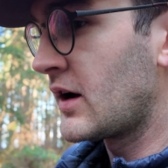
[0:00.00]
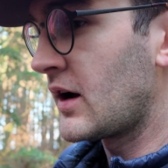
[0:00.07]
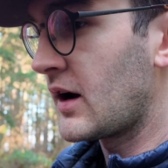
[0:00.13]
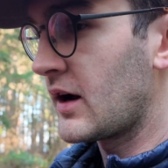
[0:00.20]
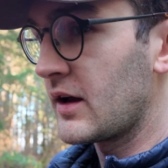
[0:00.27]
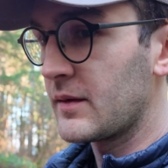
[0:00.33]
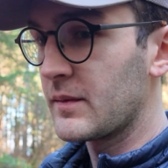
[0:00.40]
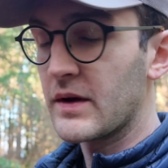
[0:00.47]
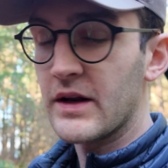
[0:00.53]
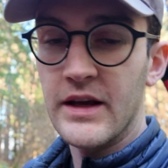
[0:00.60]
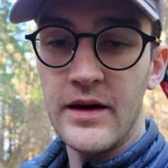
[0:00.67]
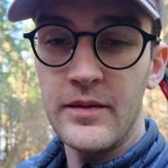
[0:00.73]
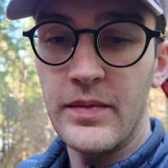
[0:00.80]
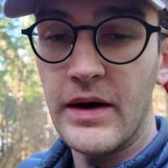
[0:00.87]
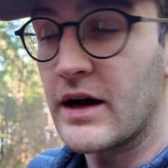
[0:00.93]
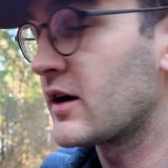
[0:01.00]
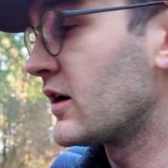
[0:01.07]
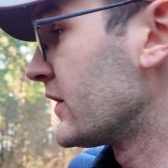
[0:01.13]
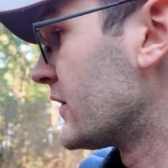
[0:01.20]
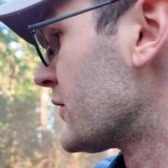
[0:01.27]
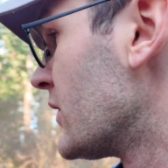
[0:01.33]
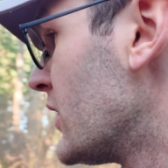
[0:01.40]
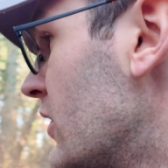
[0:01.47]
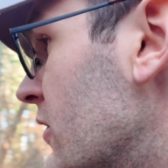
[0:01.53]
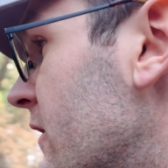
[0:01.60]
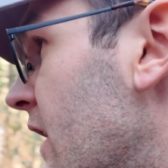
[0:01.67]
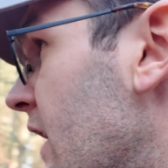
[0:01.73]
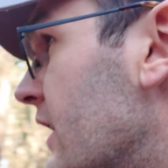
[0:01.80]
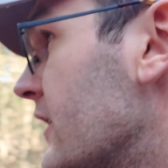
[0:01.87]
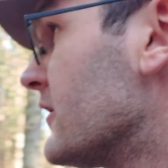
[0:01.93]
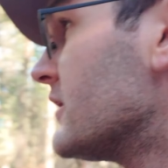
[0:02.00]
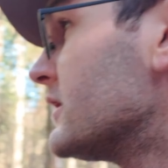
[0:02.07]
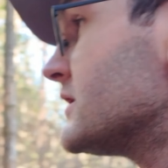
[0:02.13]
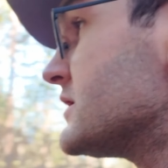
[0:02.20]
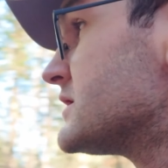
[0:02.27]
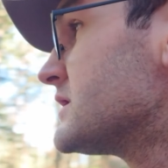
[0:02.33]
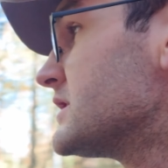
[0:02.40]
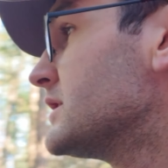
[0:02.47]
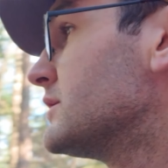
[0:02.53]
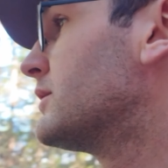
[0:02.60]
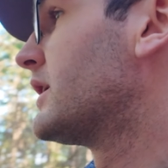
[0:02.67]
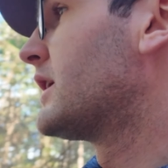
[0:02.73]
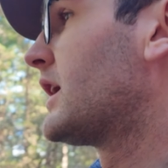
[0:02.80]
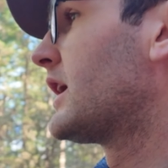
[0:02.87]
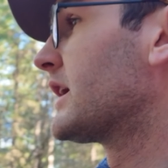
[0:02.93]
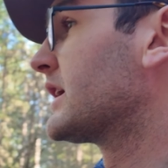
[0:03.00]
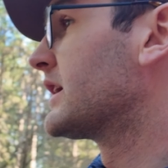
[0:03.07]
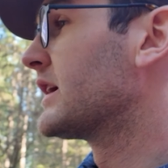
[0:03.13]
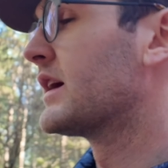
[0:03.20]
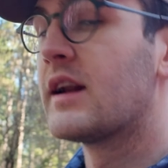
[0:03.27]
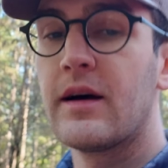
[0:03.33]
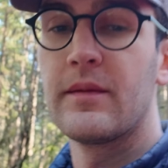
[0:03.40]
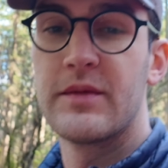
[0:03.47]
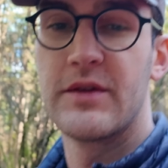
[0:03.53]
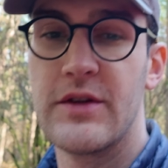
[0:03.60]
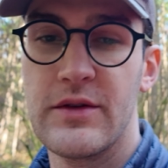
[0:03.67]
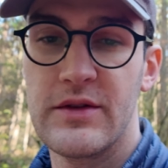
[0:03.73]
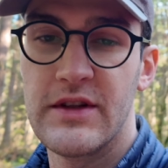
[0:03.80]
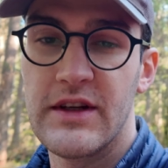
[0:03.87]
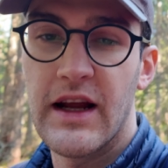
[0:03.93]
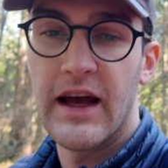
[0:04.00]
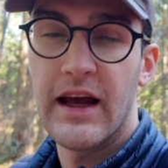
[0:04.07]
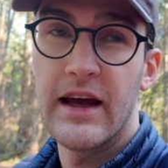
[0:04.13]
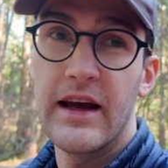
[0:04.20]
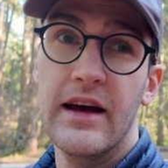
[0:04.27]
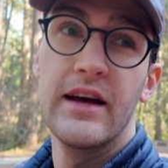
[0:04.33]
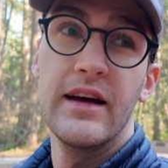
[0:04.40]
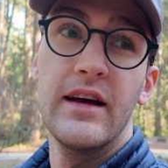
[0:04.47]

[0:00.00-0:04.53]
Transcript: I am gonna get back on the road now, see what I can get up to today,